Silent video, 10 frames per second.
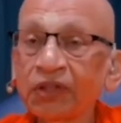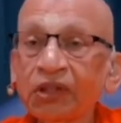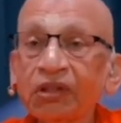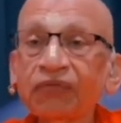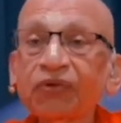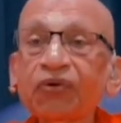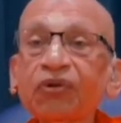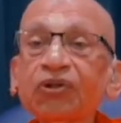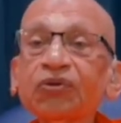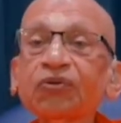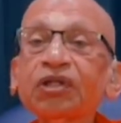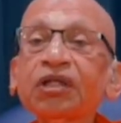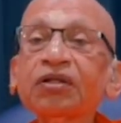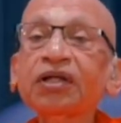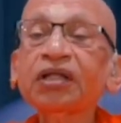If you don't show
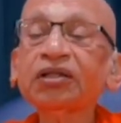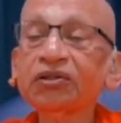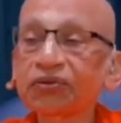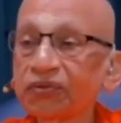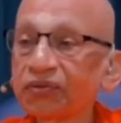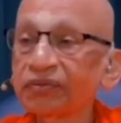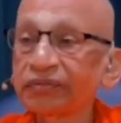that gratitude,